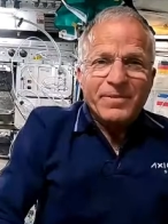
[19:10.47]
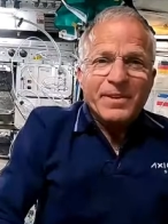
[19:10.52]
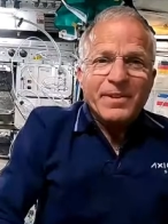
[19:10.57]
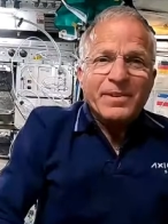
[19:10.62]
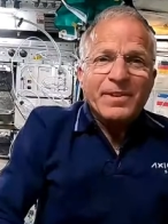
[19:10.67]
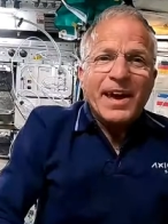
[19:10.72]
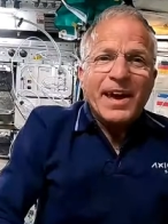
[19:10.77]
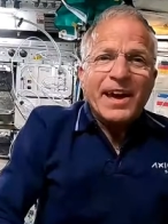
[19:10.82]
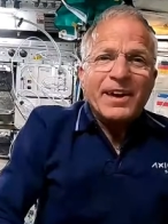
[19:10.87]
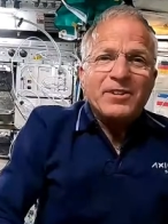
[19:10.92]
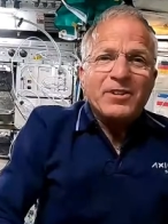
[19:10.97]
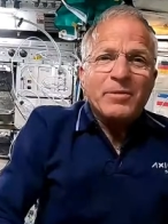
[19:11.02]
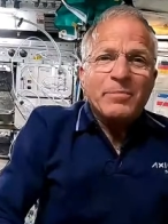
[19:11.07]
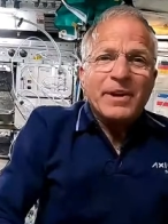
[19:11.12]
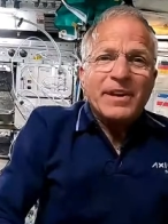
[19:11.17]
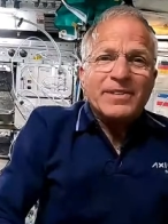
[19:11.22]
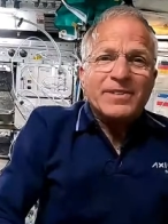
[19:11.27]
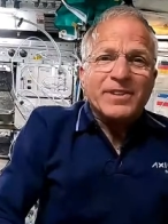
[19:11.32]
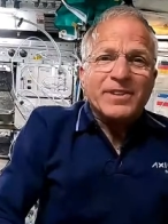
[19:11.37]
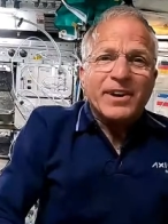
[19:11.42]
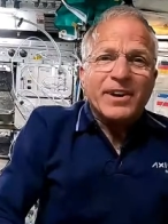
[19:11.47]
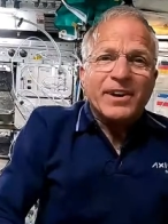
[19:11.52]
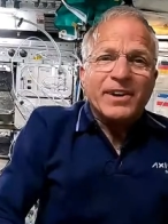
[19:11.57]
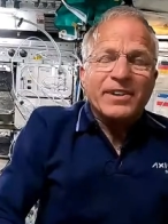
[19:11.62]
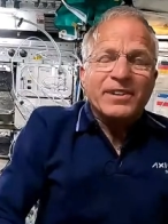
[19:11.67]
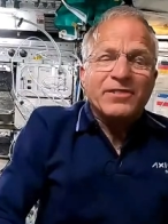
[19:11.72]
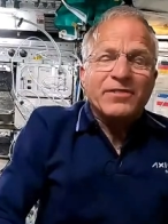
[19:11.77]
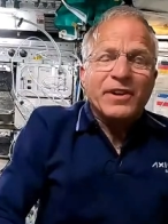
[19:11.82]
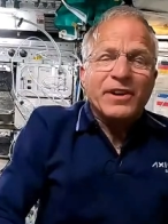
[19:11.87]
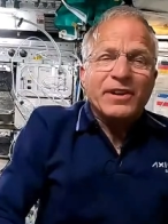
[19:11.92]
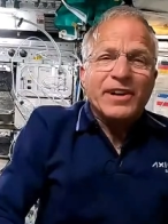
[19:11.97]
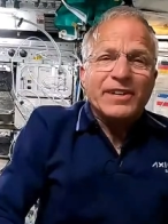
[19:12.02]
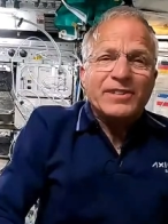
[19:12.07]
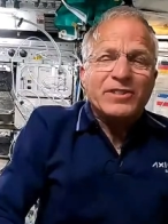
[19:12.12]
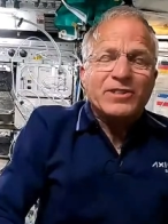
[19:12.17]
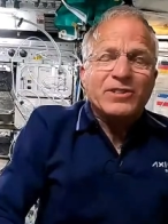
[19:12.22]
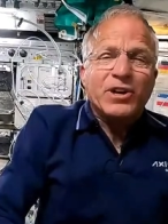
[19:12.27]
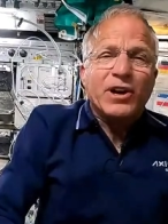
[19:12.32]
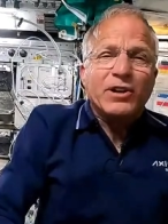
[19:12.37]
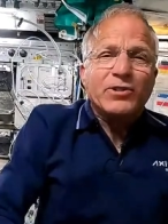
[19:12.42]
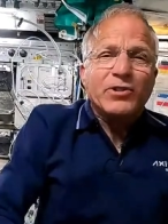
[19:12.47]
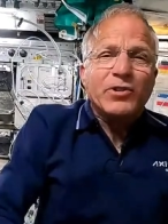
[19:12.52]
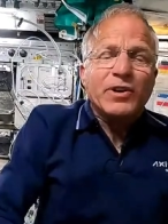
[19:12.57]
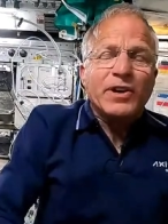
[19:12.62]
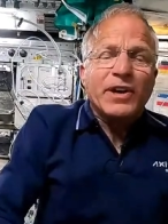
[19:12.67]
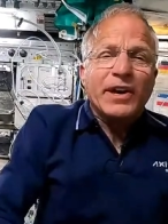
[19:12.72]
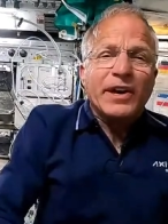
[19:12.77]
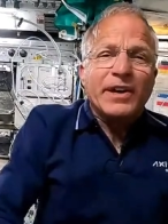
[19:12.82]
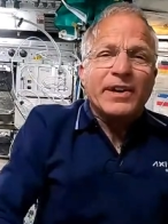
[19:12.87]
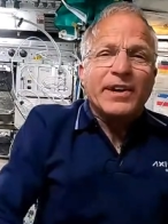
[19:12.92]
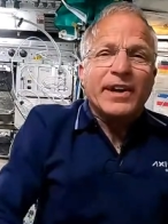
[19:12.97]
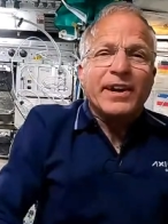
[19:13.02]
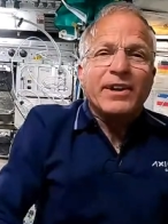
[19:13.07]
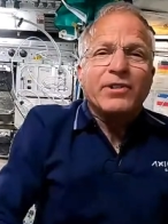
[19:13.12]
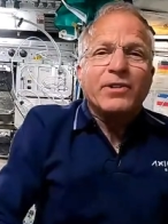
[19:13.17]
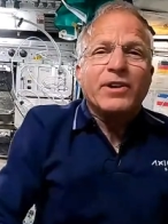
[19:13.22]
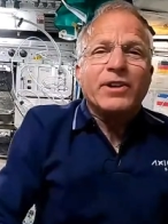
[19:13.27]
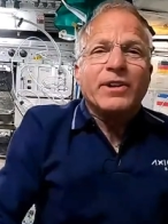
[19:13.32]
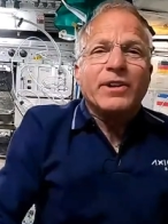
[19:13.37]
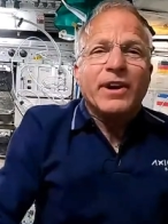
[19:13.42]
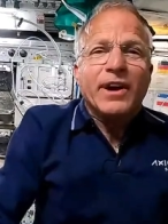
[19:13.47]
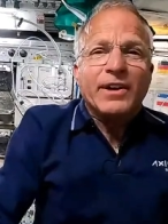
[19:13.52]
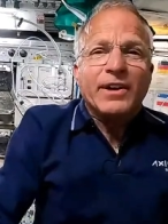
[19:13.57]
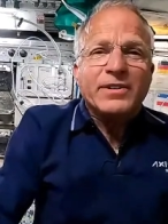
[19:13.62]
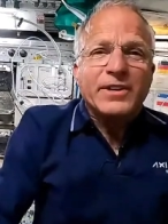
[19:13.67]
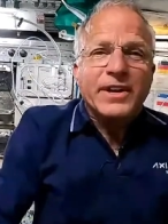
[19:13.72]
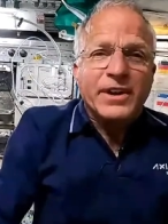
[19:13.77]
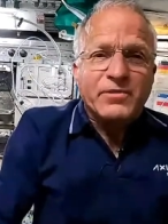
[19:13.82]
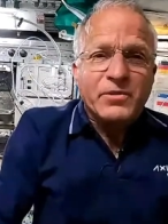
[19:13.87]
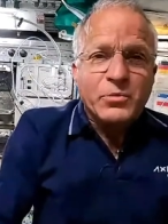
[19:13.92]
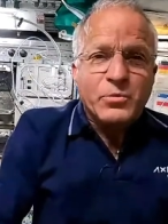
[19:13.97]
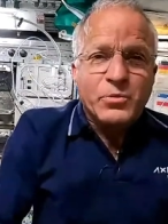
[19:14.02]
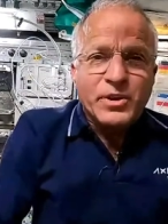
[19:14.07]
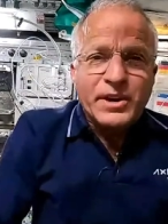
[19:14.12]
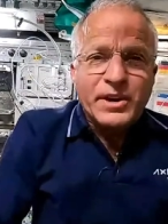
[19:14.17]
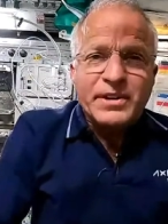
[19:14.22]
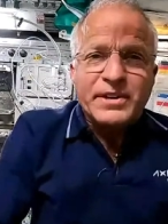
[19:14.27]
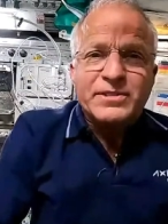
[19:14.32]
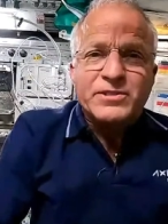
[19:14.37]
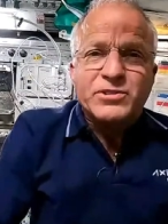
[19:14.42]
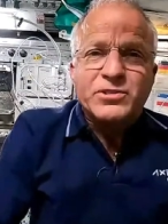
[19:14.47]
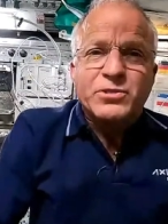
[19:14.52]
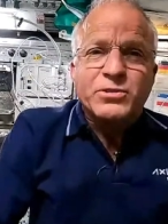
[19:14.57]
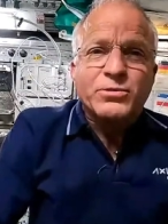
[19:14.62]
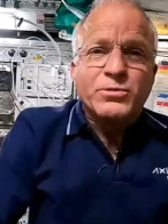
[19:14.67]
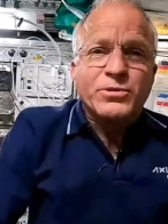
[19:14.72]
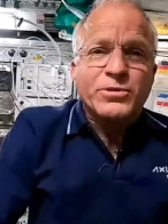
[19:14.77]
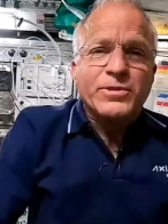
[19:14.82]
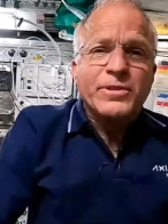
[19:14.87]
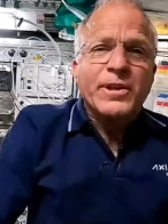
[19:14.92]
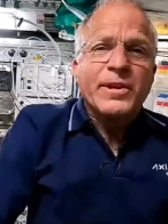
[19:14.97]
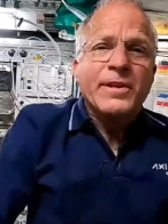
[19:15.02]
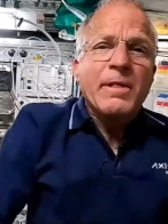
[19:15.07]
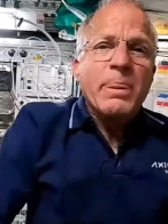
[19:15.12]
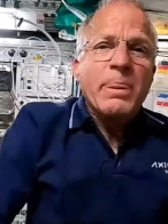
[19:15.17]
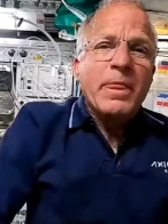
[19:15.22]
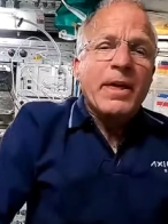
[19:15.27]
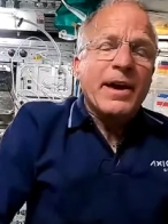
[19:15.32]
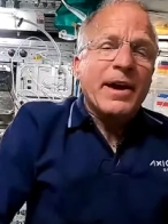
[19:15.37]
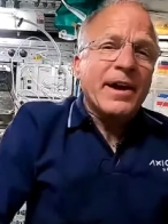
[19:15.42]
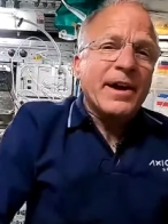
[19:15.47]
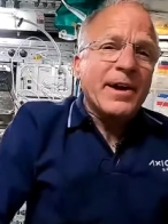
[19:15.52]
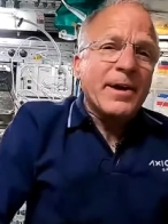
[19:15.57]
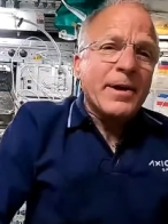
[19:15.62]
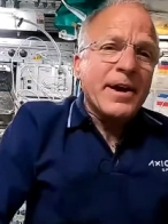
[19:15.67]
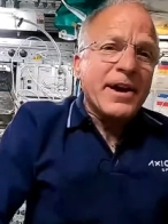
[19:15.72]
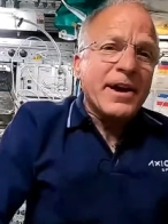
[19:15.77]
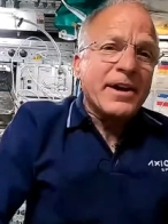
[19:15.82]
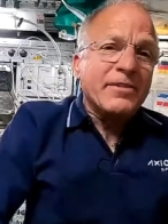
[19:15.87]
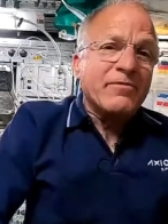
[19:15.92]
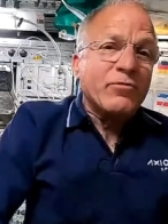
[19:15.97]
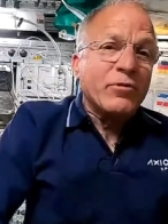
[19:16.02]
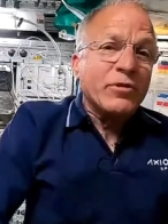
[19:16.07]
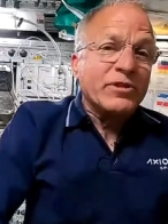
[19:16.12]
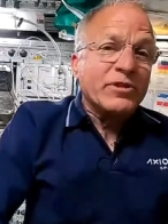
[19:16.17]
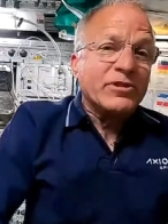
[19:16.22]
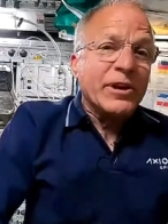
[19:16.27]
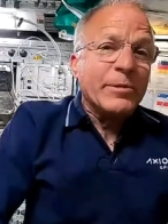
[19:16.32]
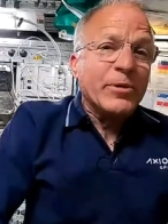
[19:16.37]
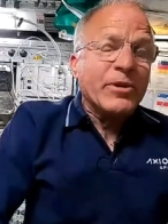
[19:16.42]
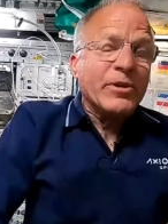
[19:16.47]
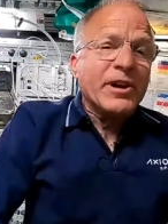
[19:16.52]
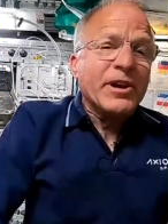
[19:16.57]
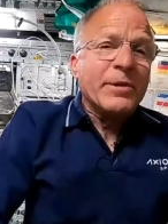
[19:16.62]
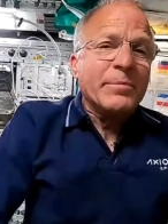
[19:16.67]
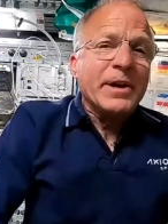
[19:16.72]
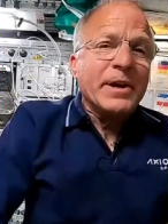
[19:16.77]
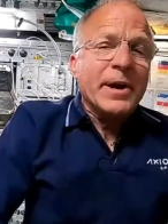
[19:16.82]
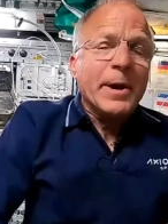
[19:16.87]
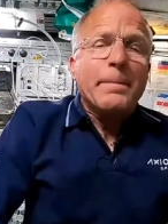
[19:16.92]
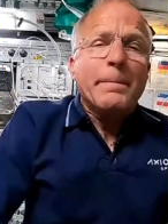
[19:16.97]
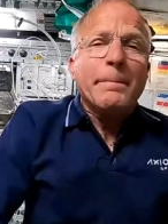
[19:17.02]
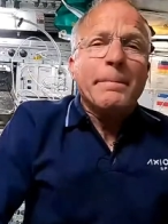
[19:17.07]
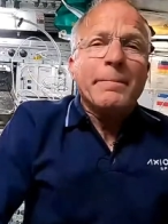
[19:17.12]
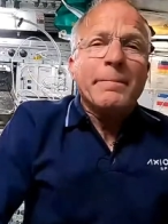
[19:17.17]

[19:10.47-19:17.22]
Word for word: Yeah, you bet, Zara. It's very nice to talk to you again, and good luck to everyone in school uh, and for the summer coming up.